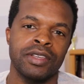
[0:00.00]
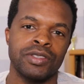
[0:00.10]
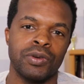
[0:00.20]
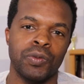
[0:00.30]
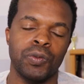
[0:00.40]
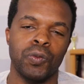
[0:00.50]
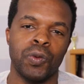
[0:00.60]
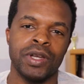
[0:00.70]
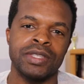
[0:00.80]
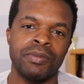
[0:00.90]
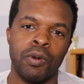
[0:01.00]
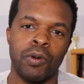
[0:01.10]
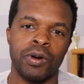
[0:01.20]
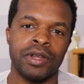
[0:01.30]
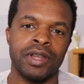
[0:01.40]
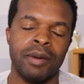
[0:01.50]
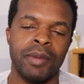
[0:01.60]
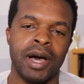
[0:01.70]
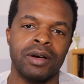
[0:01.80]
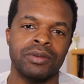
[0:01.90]
So what's important
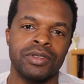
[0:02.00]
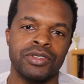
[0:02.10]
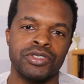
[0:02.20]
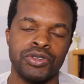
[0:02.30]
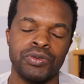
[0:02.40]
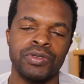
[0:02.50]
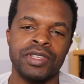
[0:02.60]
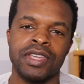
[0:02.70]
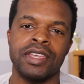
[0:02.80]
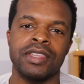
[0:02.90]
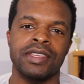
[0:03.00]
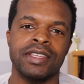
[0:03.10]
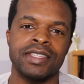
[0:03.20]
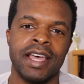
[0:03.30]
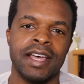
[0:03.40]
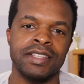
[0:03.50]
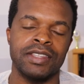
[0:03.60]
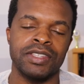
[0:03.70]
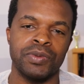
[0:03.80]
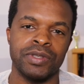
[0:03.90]
about Juneteenth is that
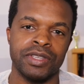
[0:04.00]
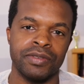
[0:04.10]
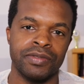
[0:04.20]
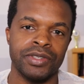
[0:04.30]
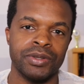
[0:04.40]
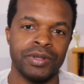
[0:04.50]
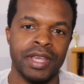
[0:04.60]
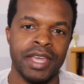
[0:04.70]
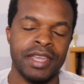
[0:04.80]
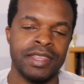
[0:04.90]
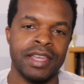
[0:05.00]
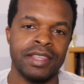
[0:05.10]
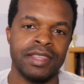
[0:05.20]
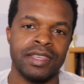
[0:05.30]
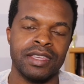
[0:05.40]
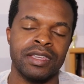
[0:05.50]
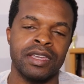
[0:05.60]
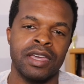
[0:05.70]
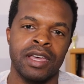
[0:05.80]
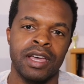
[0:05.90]
this was the official day that the
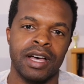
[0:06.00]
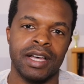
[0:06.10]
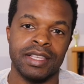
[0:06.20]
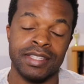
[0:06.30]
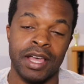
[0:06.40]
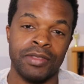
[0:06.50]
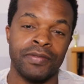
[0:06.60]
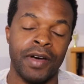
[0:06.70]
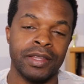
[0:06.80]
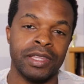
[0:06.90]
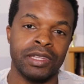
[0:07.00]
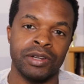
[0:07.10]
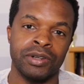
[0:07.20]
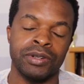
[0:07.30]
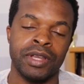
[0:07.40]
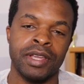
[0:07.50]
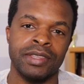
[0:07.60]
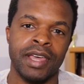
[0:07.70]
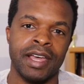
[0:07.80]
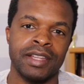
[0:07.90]
South finally learned
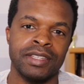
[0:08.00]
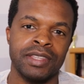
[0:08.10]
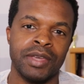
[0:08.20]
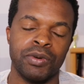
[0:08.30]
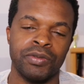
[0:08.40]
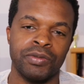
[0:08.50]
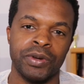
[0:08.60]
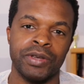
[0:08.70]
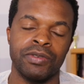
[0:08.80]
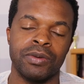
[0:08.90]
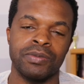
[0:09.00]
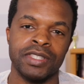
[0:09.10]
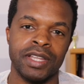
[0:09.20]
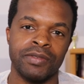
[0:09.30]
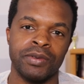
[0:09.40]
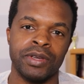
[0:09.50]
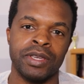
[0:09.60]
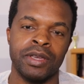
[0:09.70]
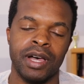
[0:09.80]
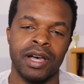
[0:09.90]
that they were free from
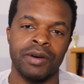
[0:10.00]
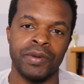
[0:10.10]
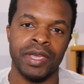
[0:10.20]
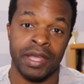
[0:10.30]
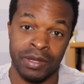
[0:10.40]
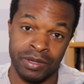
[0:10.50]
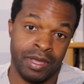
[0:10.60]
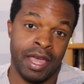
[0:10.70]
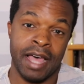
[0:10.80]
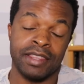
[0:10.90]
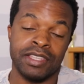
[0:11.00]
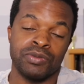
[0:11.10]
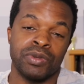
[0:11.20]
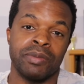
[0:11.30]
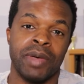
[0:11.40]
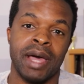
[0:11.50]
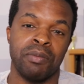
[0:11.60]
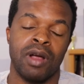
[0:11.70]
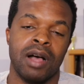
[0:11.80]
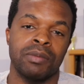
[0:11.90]
slavery. We had this really
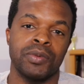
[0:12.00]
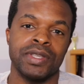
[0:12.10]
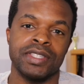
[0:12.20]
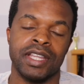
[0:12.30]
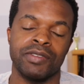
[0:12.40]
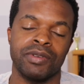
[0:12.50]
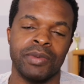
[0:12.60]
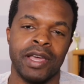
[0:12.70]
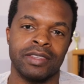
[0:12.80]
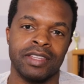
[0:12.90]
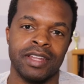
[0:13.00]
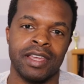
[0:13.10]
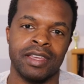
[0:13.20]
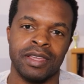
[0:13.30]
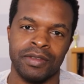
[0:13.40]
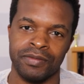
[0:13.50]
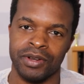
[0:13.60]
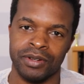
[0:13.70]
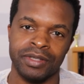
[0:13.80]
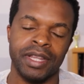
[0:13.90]
bad problem with slavery back in the day, if
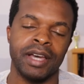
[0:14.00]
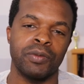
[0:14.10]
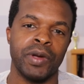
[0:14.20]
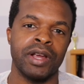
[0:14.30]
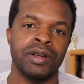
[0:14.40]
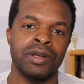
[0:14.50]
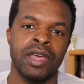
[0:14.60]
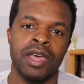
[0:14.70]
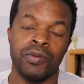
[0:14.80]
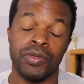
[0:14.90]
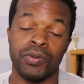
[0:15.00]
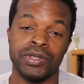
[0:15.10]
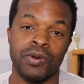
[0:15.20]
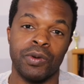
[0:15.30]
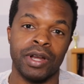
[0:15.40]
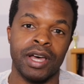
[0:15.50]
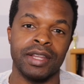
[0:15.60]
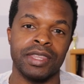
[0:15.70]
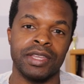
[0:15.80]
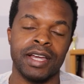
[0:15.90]
you're not aware, with what's going
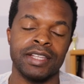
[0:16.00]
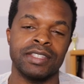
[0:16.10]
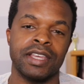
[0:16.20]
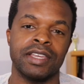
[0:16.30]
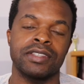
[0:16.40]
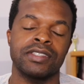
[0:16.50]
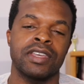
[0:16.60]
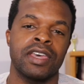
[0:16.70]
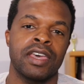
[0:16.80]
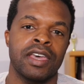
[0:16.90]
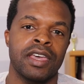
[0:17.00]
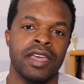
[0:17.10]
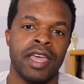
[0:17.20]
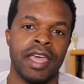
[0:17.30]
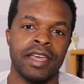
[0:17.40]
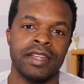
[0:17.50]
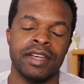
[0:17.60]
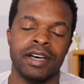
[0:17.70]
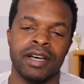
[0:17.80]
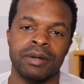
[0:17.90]
on in the United States. And
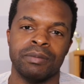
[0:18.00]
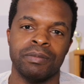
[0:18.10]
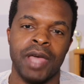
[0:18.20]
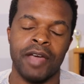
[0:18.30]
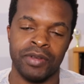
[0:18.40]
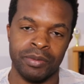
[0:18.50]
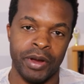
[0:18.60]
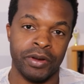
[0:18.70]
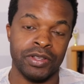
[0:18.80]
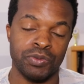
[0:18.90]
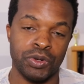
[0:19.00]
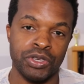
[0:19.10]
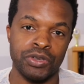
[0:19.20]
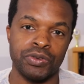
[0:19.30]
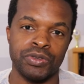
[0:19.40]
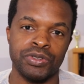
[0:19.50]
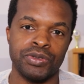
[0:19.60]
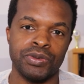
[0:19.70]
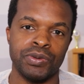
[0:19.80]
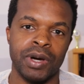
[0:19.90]
African Americans were used
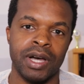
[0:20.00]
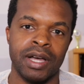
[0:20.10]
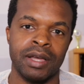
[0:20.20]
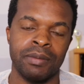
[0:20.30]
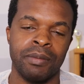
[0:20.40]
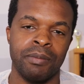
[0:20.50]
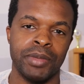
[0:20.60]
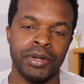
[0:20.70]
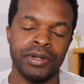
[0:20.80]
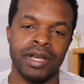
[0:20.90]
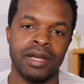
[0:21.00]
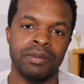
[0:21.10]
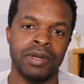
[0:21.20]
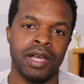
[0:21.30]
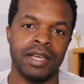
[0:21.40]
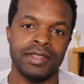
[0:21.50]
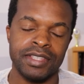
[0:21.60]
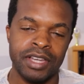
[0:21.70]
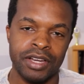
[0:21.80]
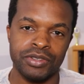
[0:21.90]
to build up
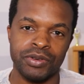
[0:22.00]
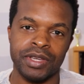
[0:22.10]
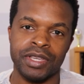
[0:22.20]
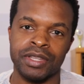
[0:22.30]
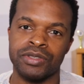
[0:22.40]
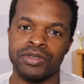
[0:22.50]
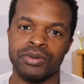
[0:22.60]
this country.